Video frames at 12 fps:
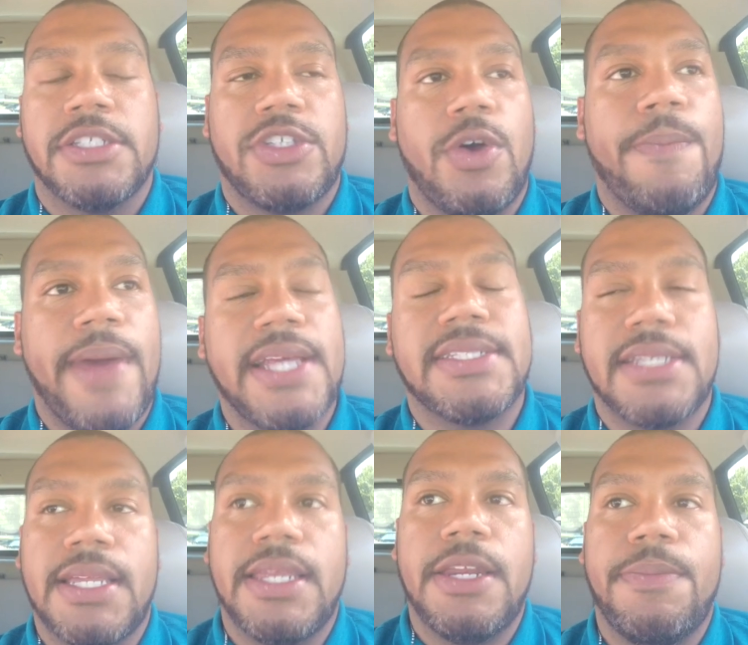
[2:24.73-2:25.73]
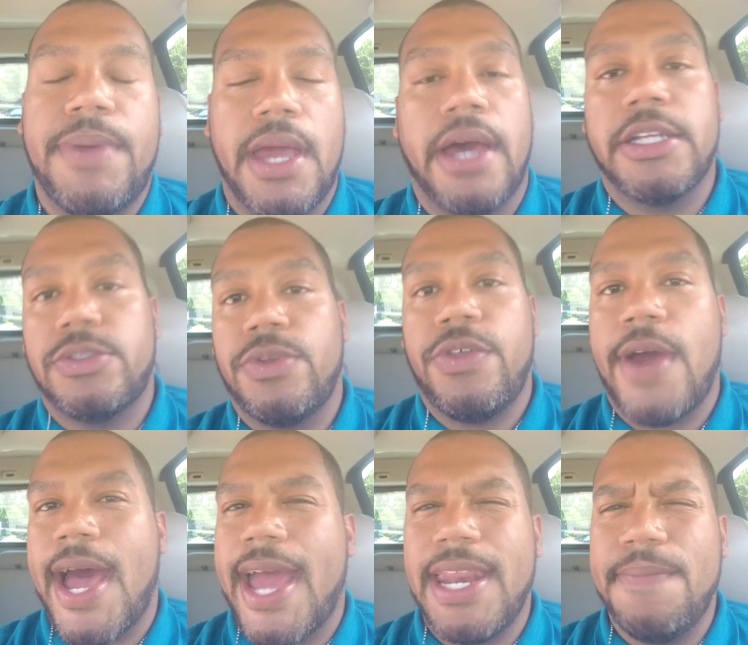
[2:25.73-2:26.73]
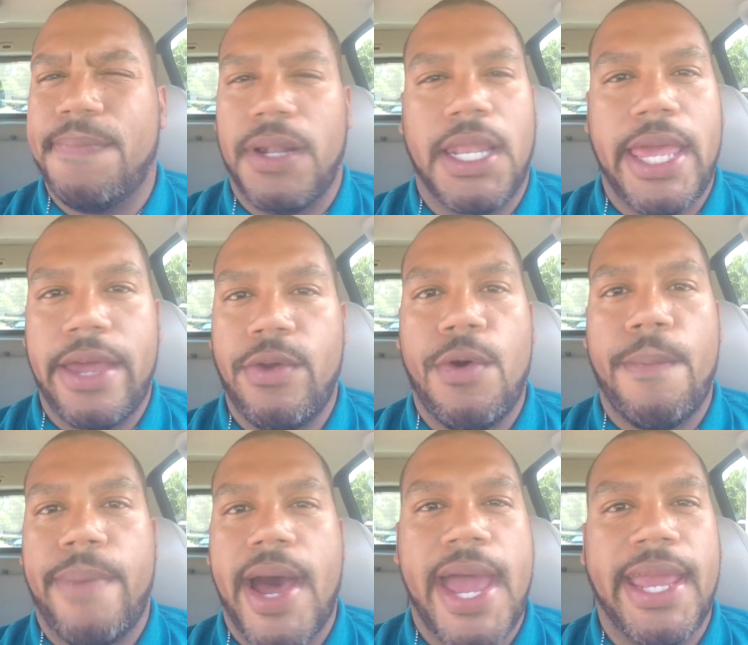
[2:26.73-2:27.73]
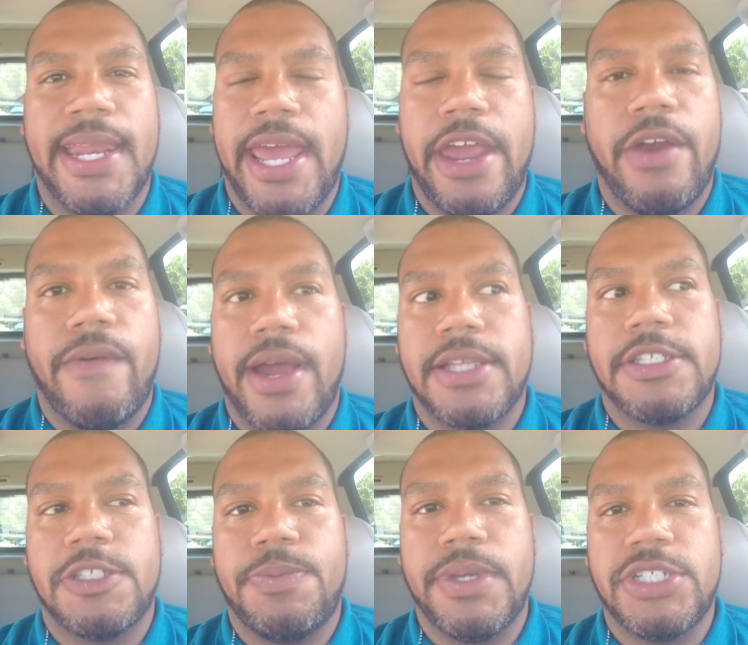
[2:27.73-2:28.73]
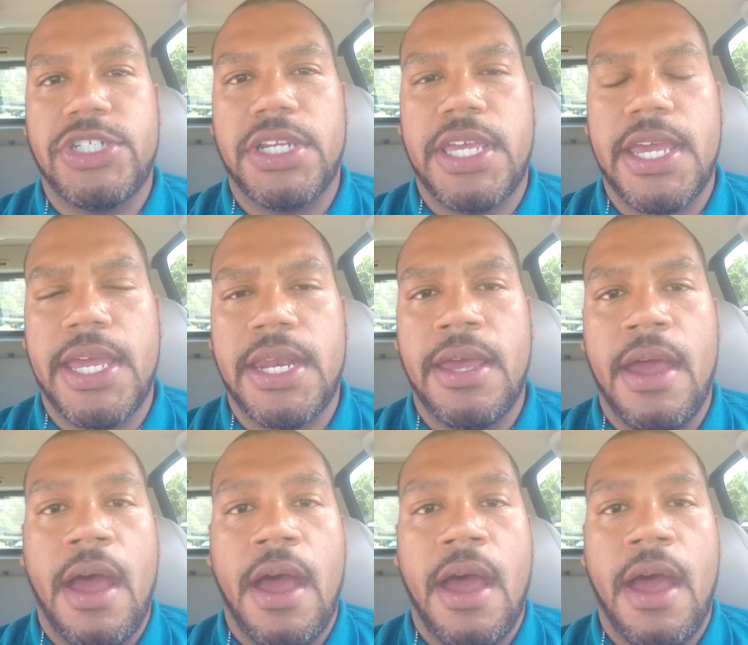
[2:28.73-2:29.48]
So basically, to be honest with you, I didn't plan on buying an air ride suspension kit.